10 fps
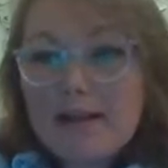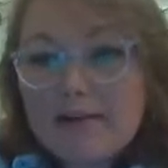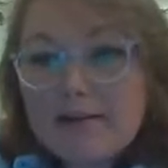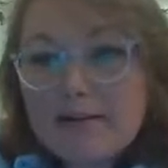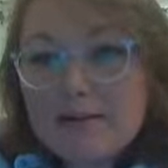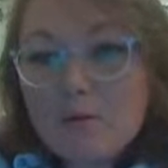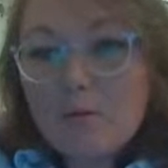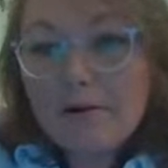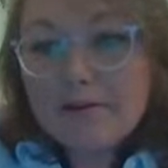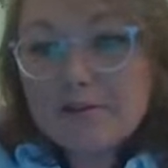And
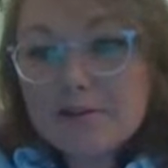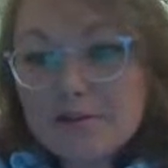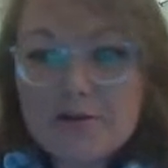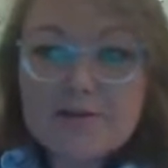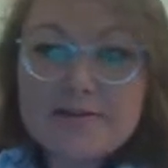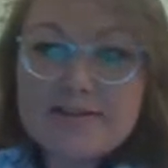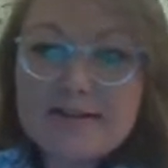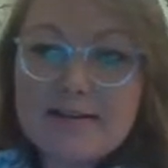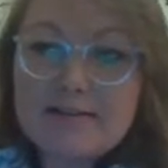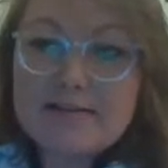what it shows is
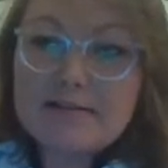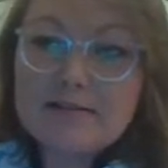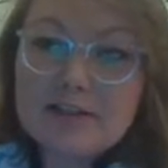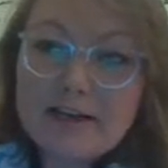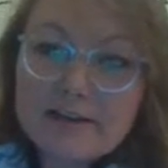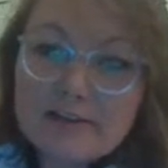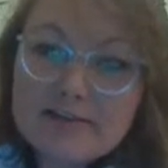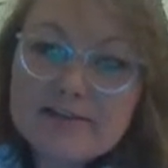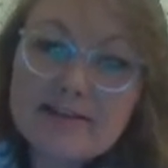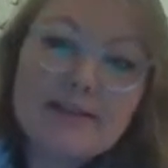that the change
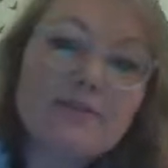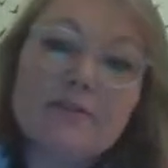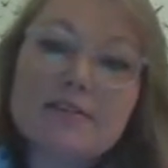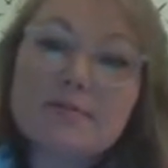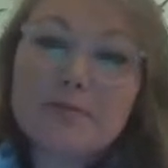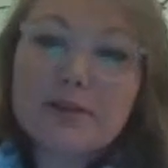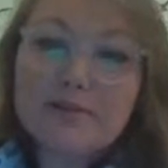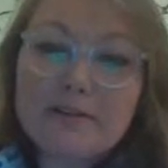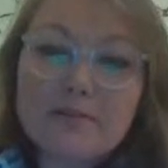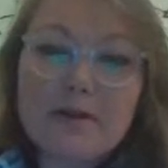in sea level is pretty
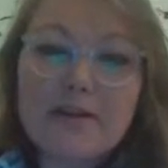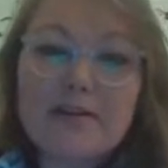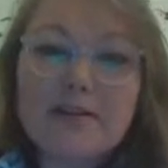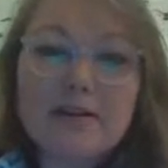rhythmic.